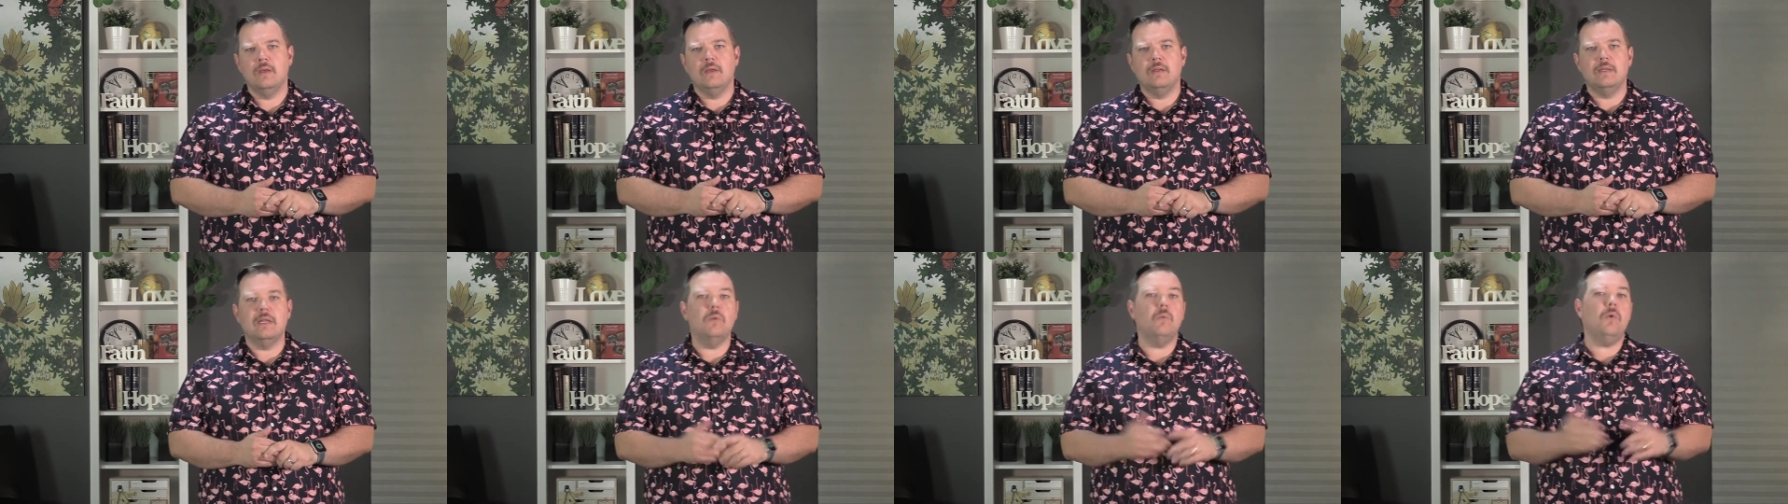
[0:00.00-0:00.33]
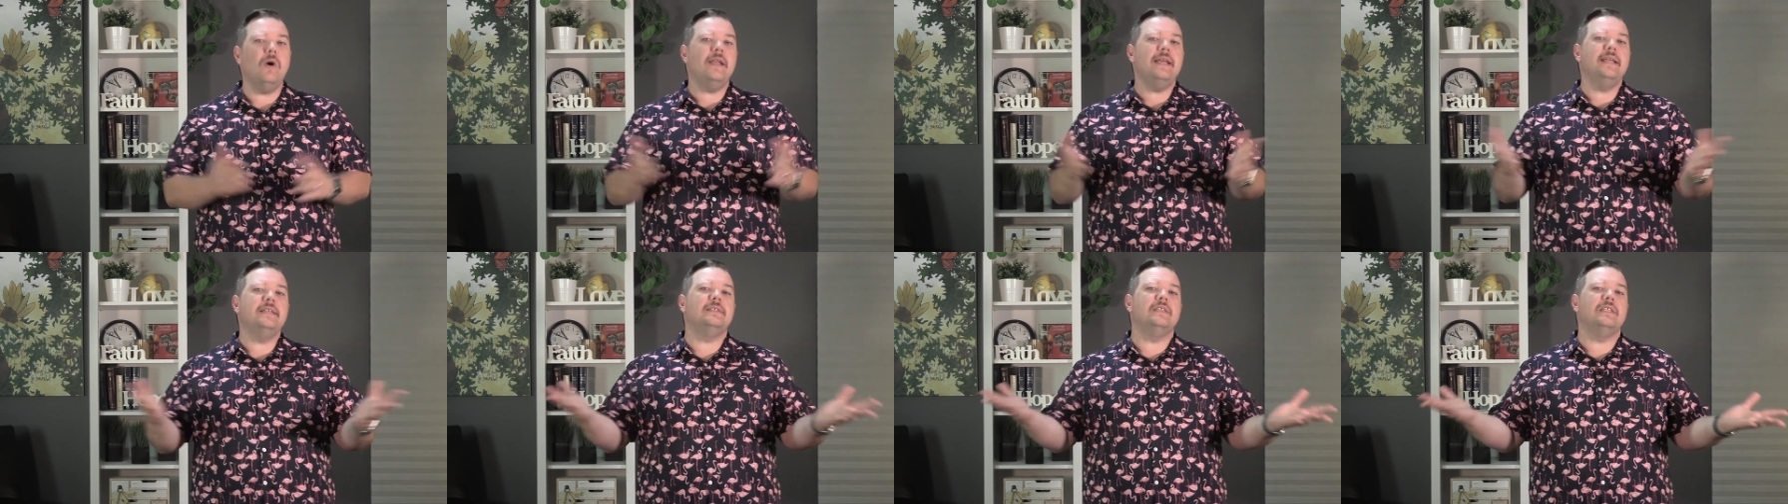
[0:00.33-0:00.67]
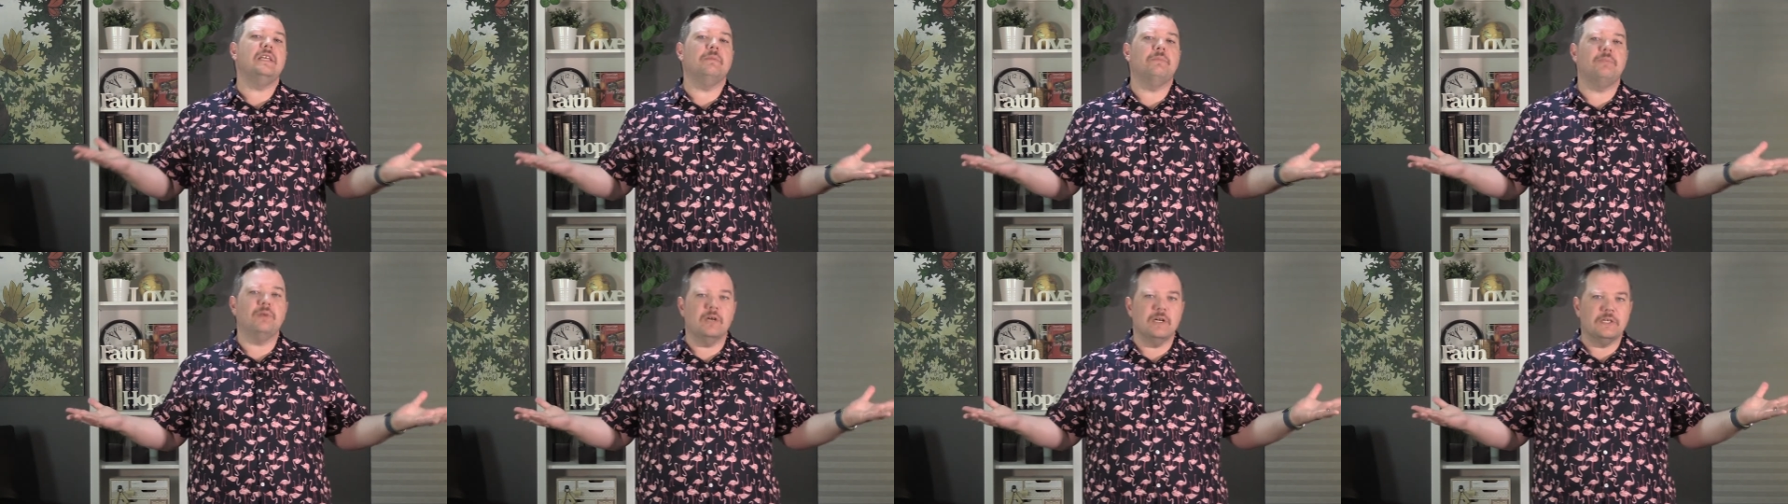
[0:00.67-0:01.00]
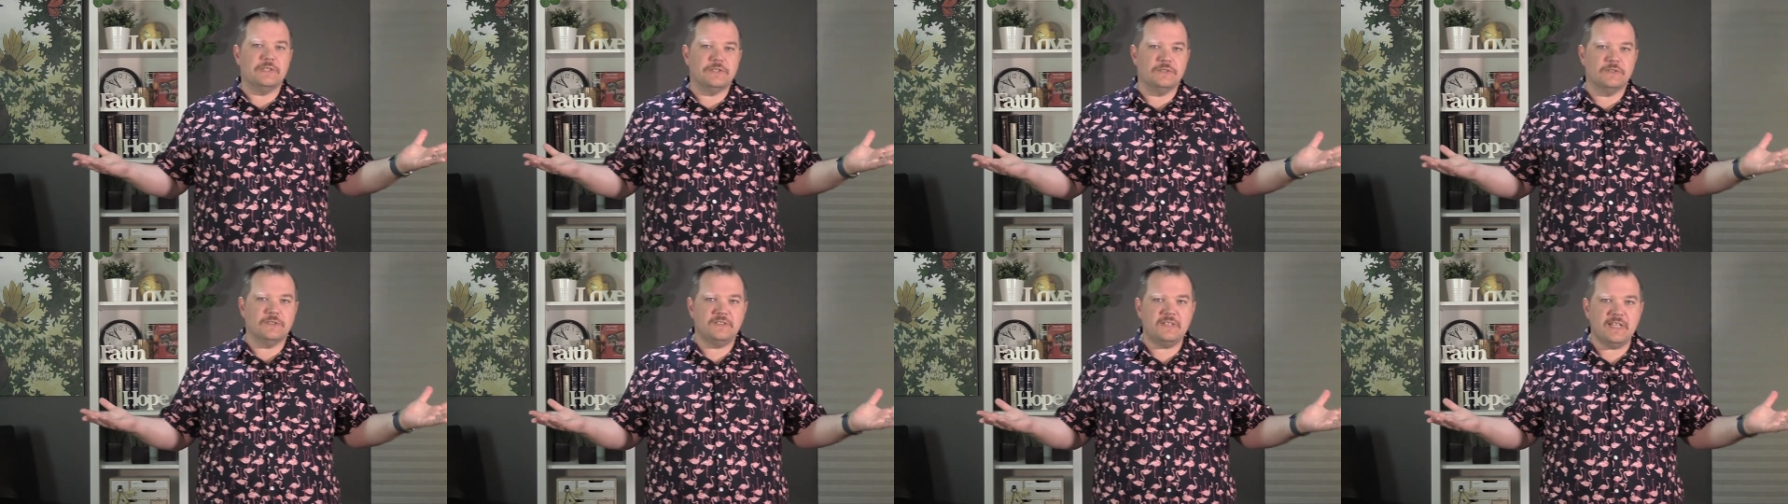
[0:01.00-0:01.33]
Now, what is the
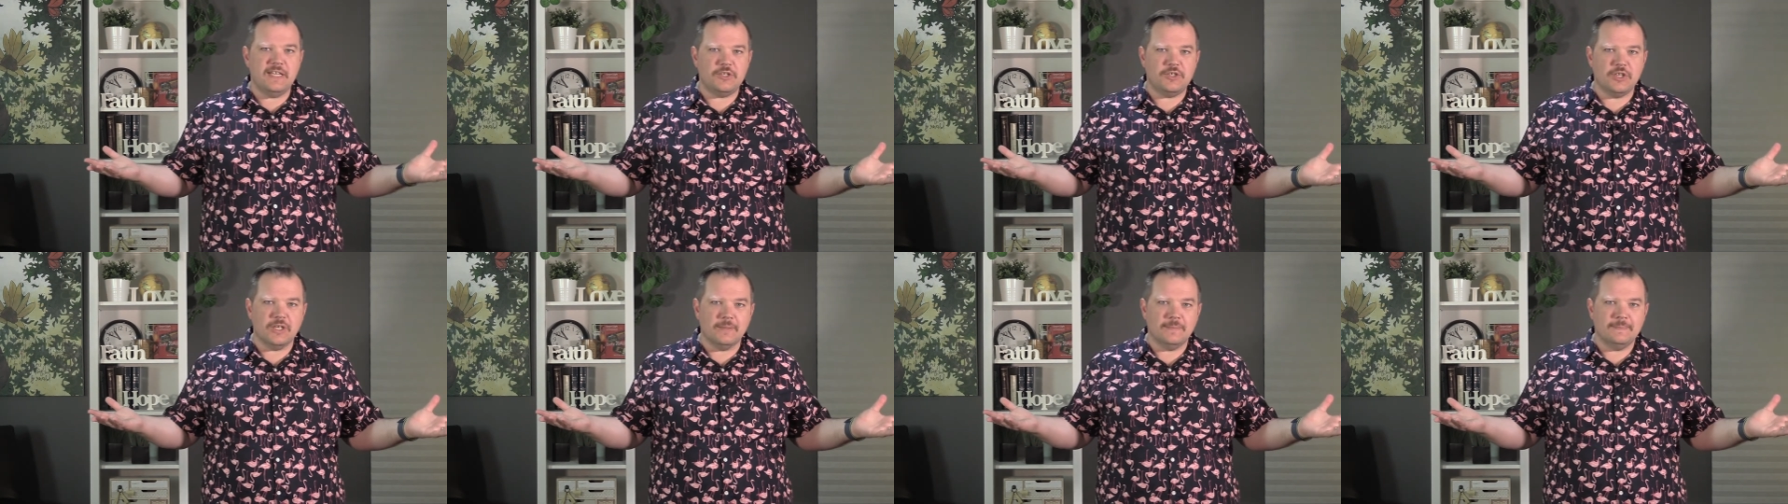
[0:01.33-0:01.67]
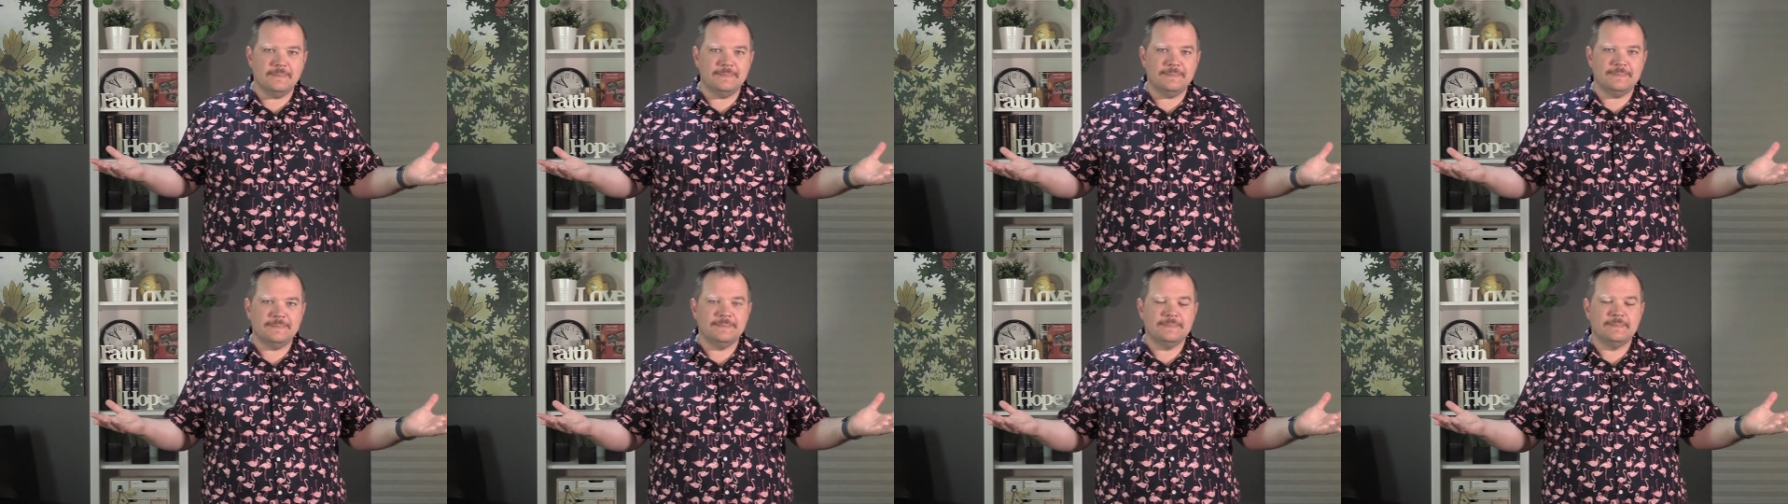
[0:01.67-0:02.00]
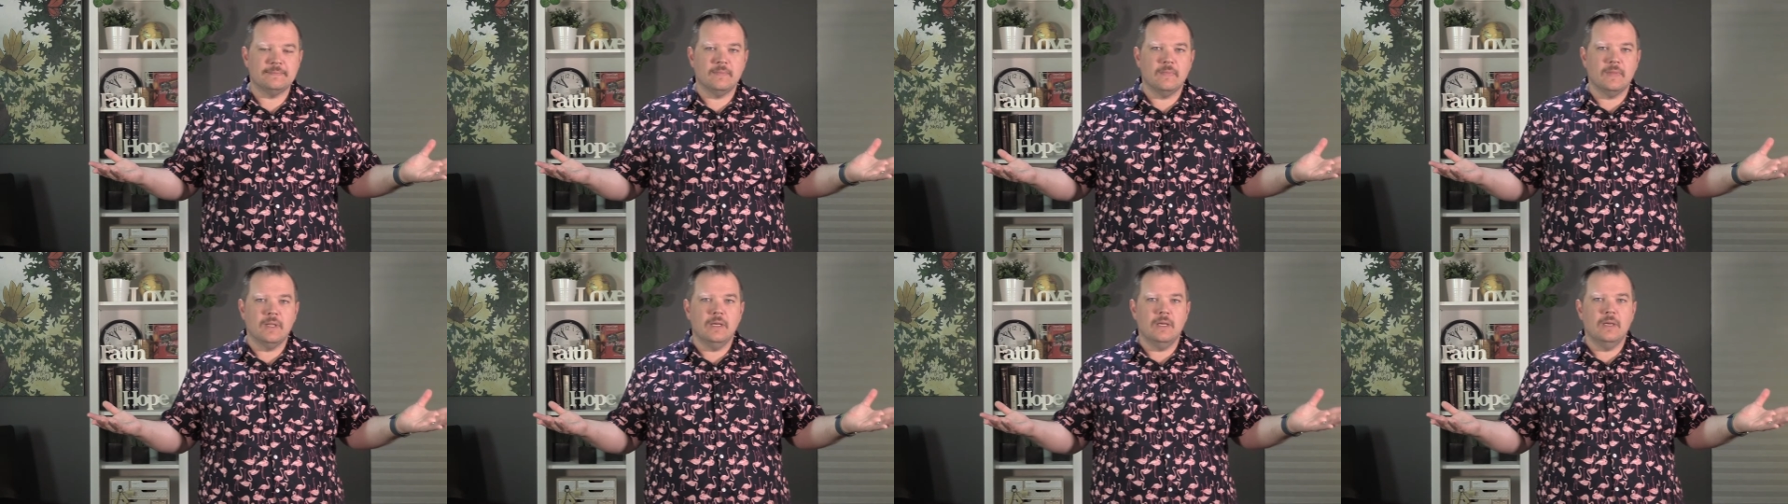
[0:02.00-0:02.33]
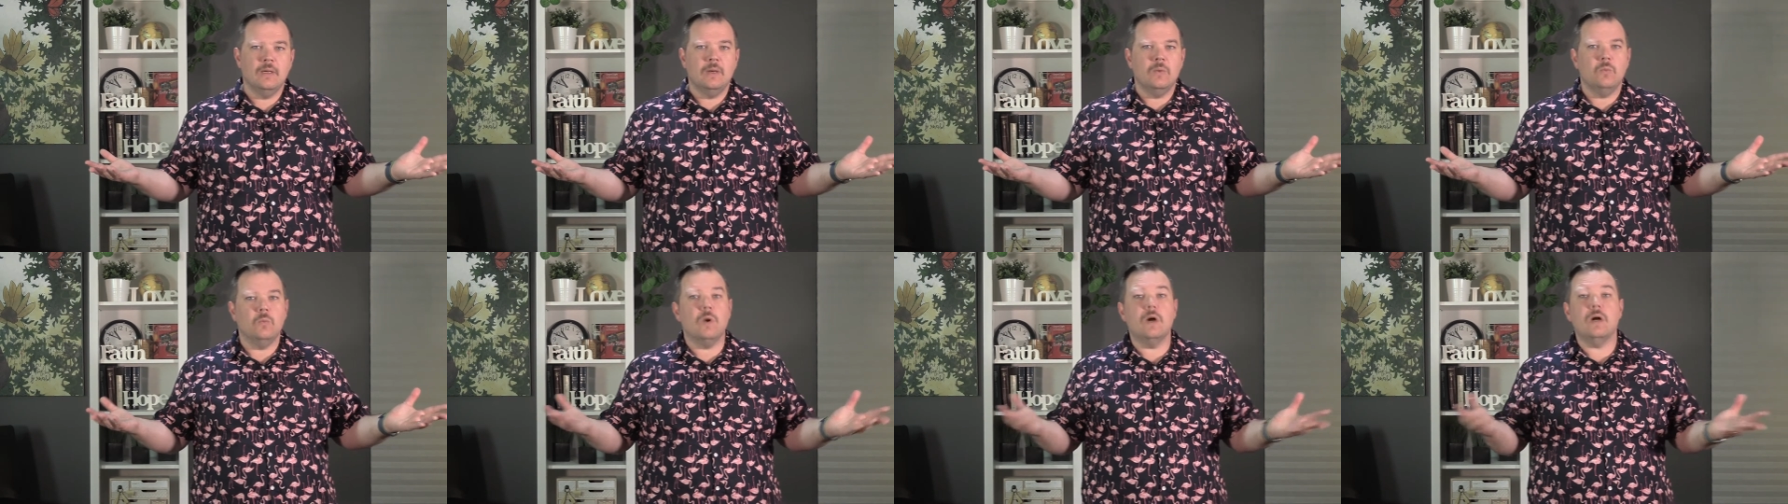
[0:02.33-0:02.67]
apostles' teaching?
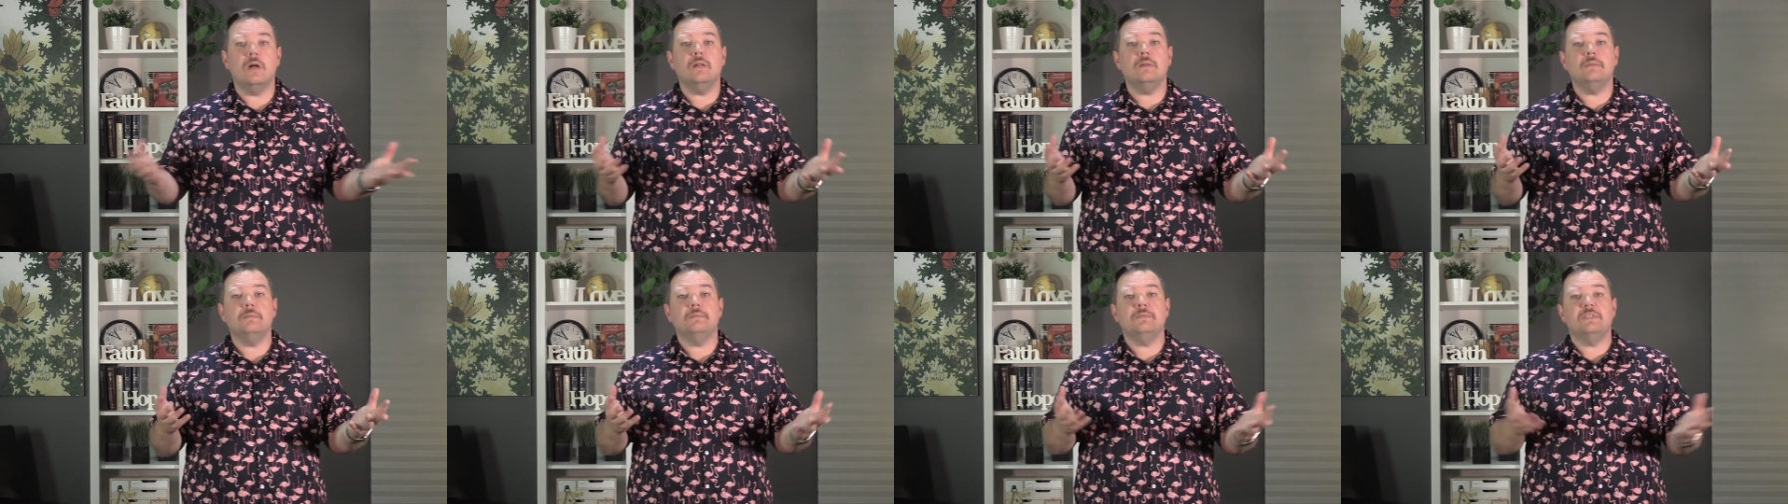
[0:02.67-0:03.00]
Well,